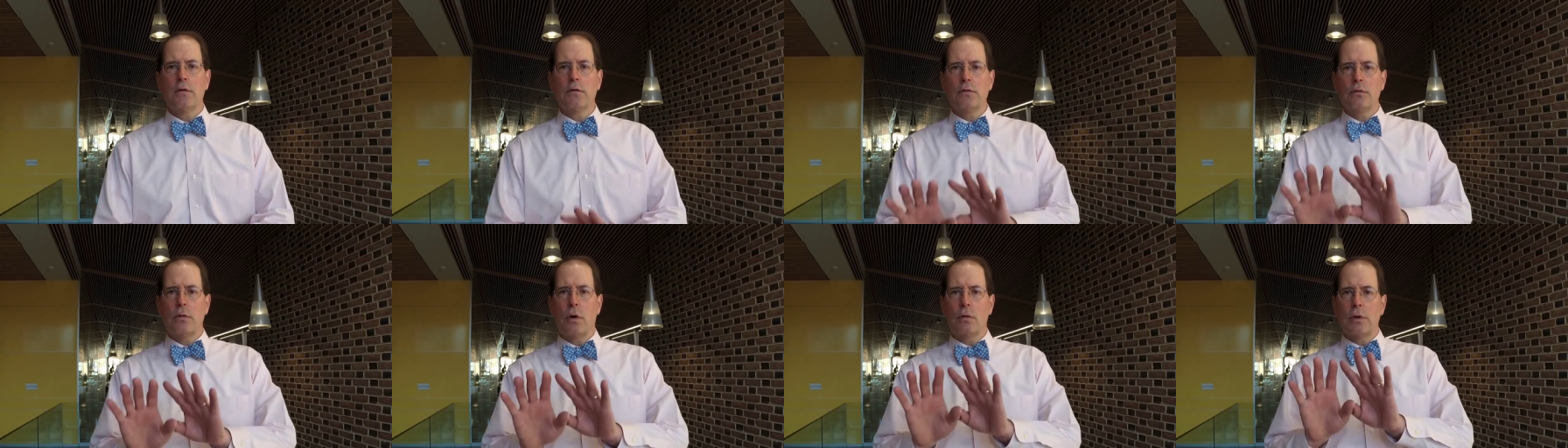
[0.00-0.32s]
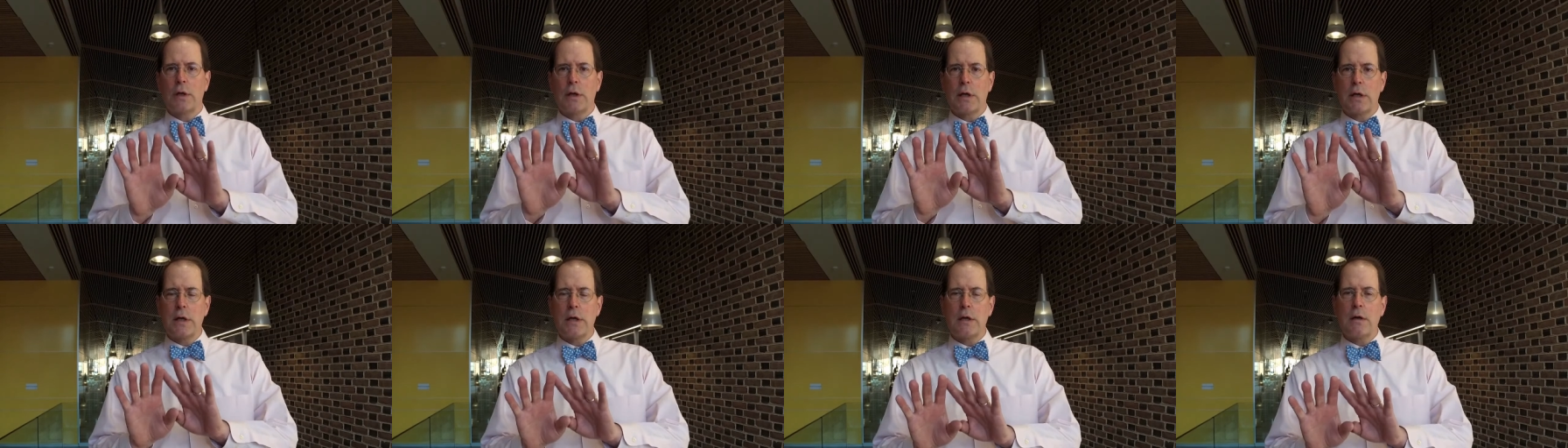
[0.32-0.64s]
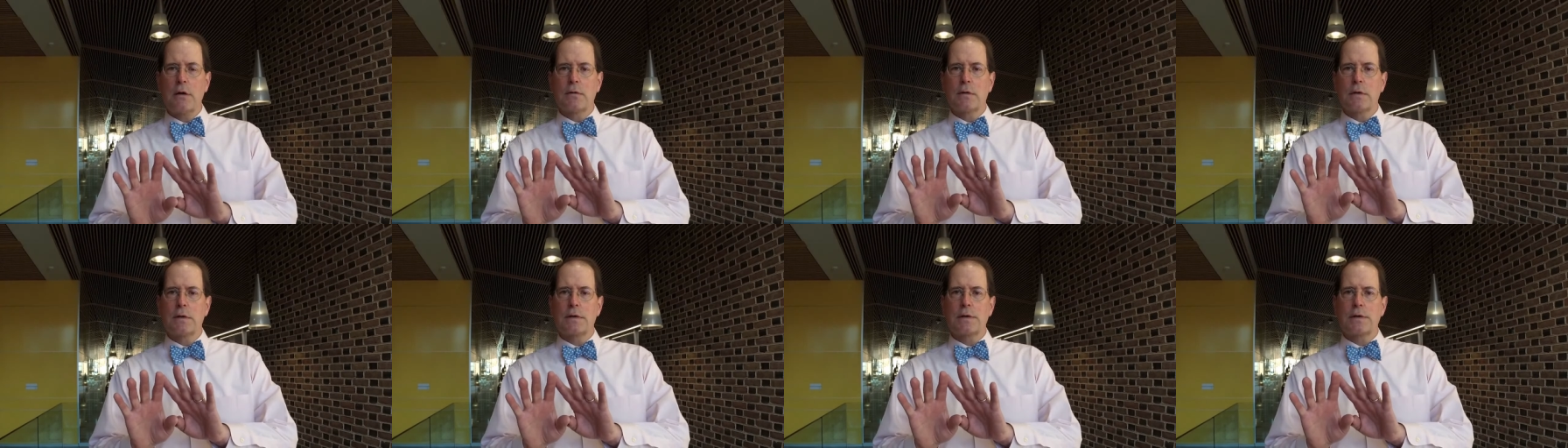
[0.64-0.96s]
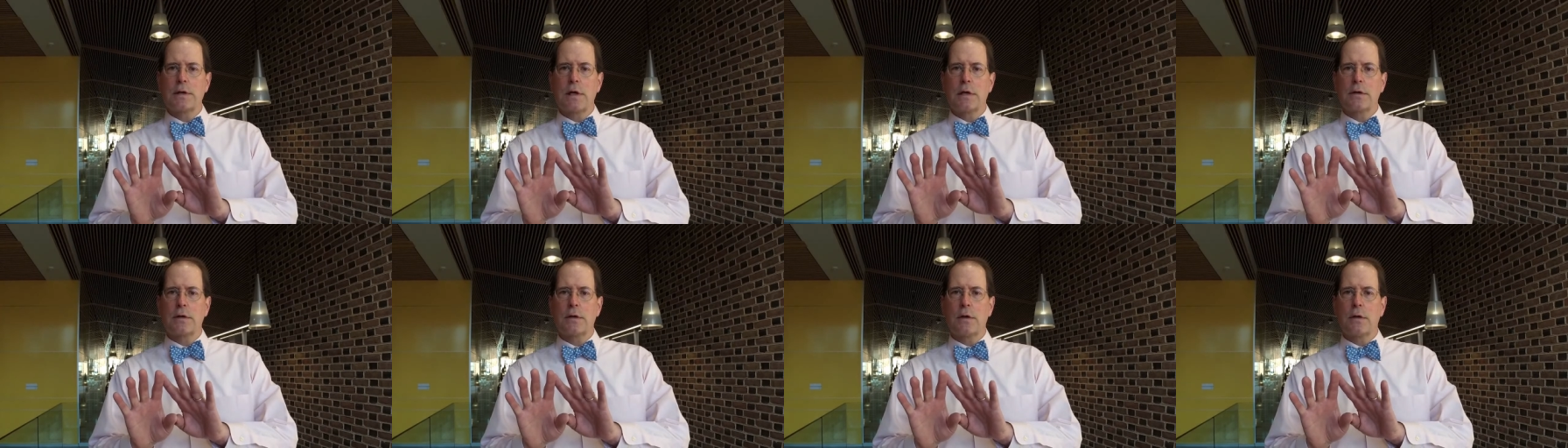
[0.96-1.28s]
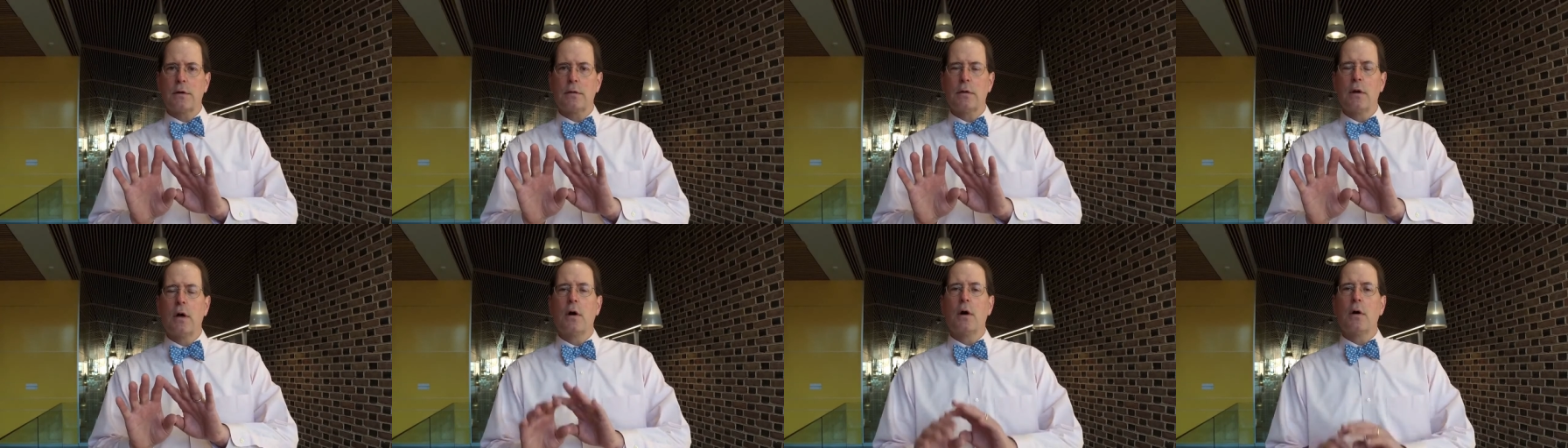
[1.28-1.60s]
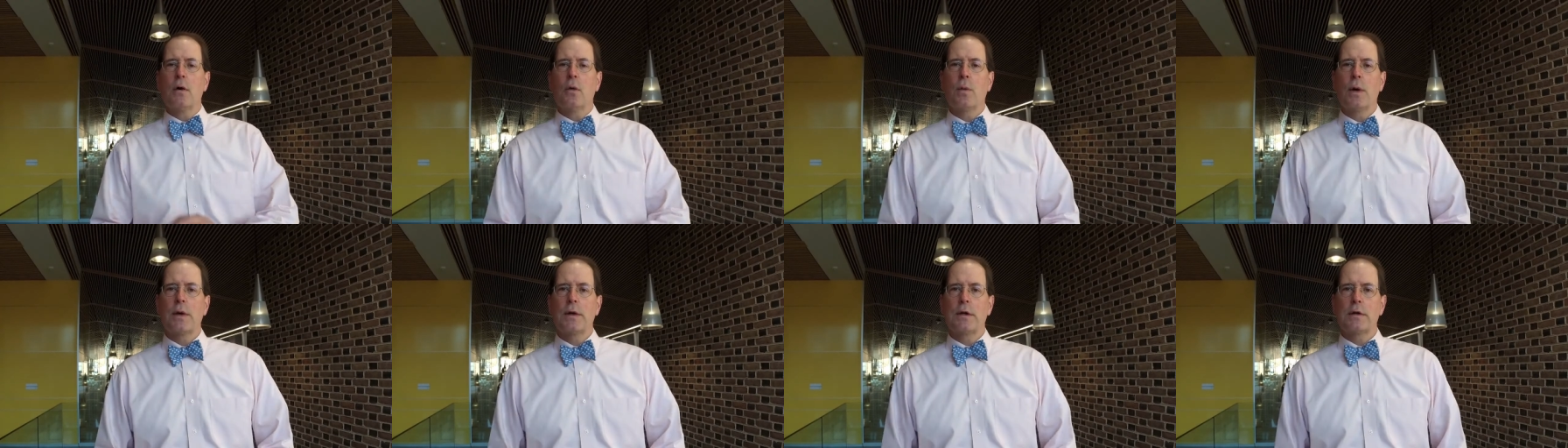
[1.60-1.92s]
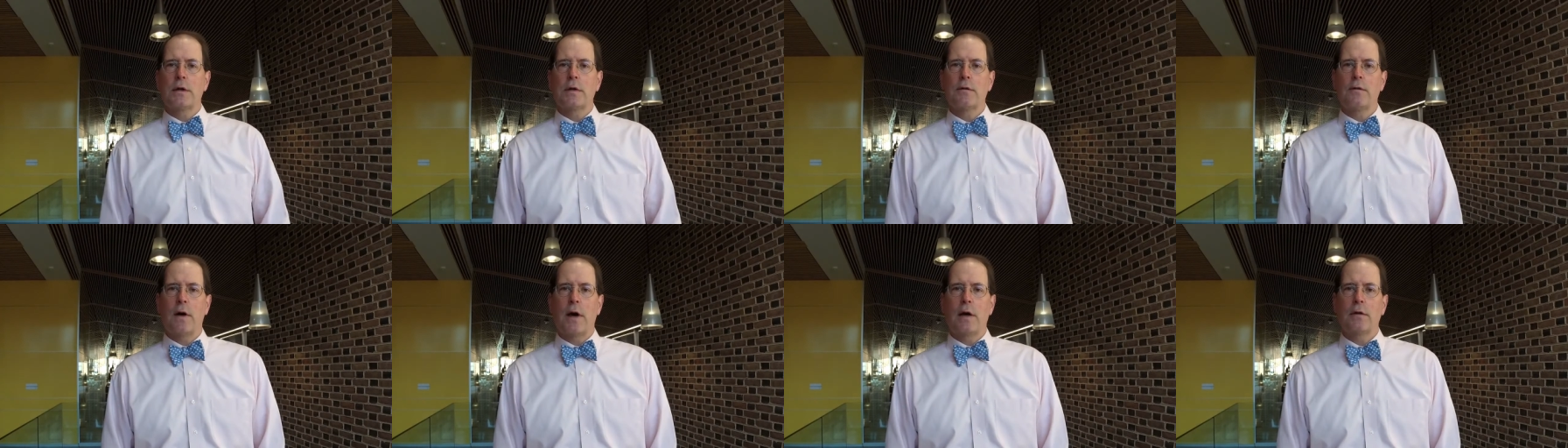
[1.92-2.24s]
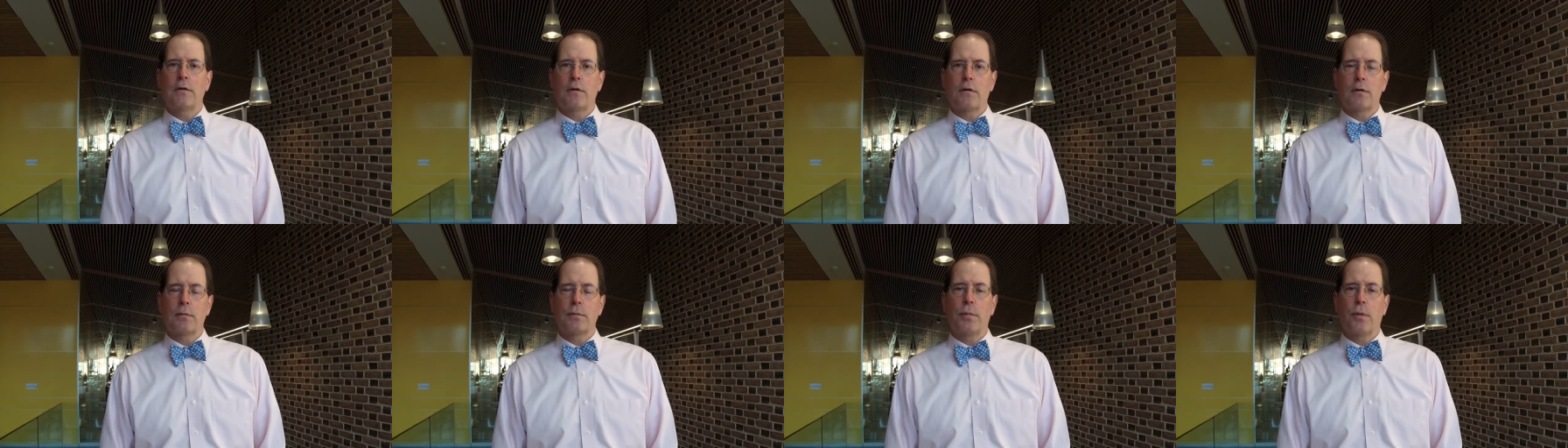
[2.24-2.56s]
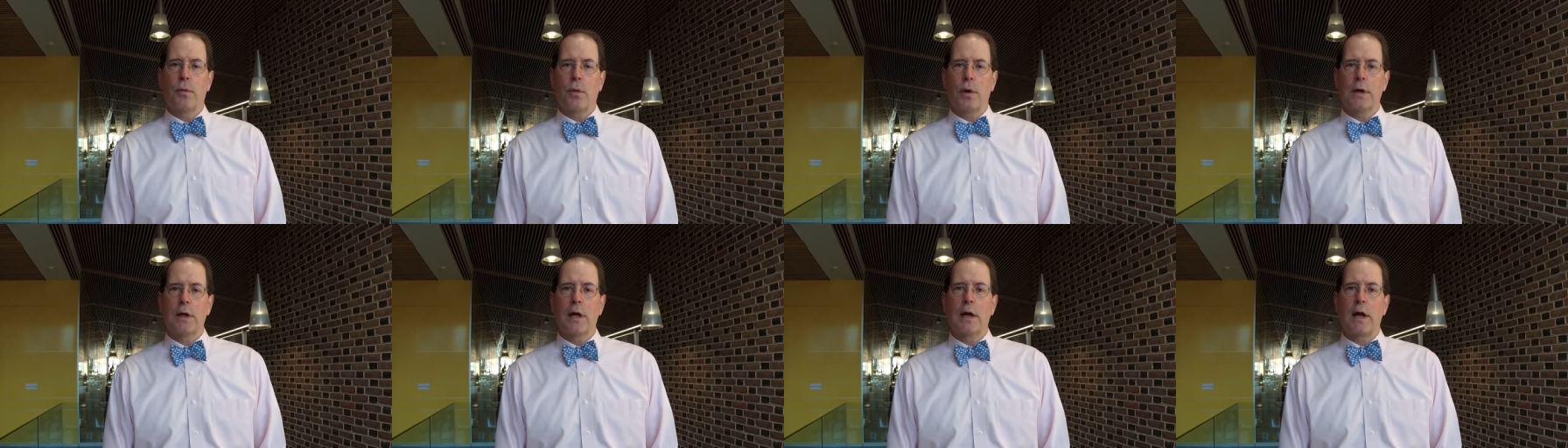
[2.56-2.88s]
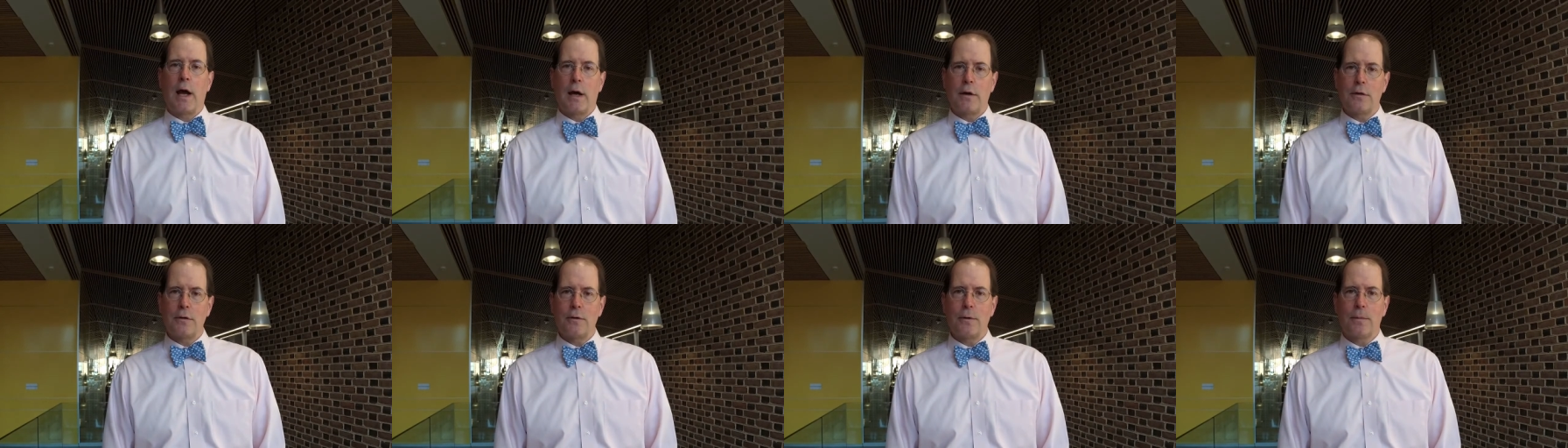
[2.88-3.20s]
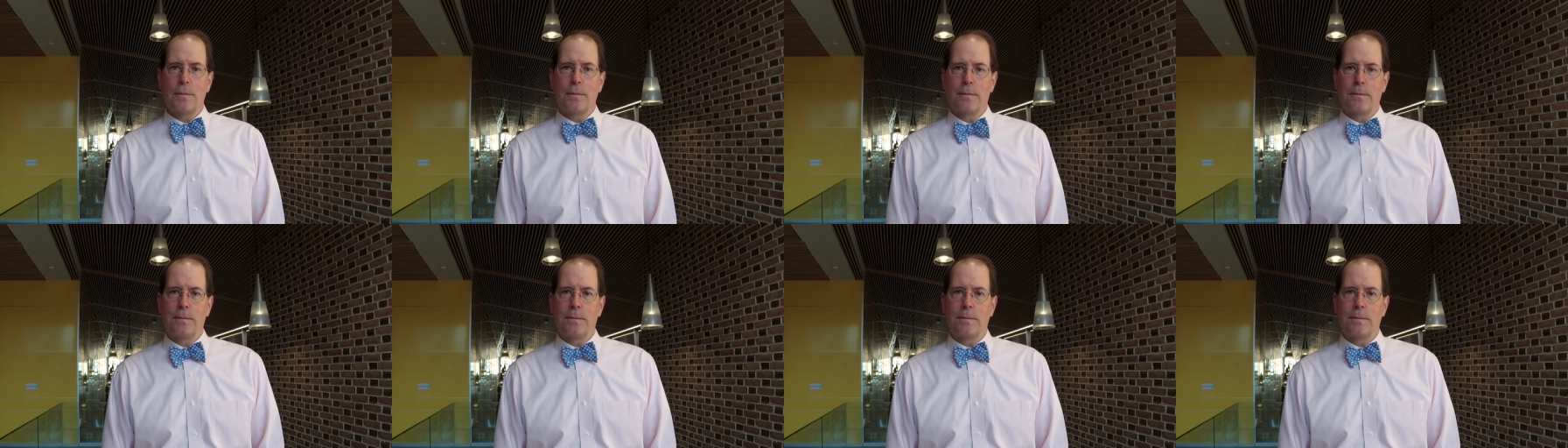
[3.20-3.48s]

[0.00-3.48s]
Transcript: you only hear the signal when the device is pointed at you.